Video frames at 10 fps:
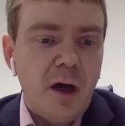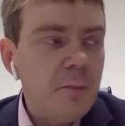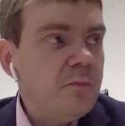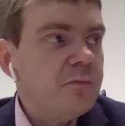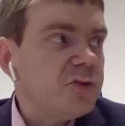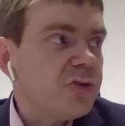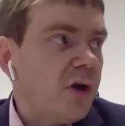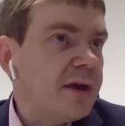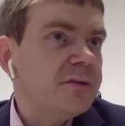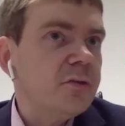I'm
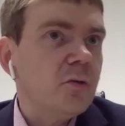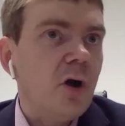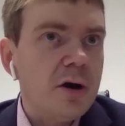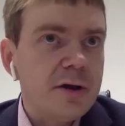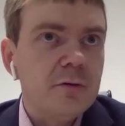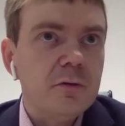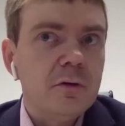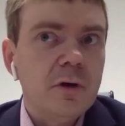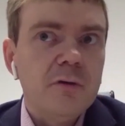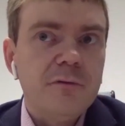trying to
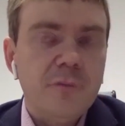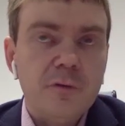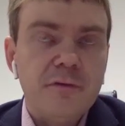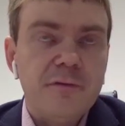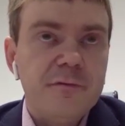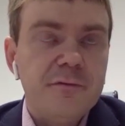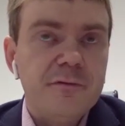argue for the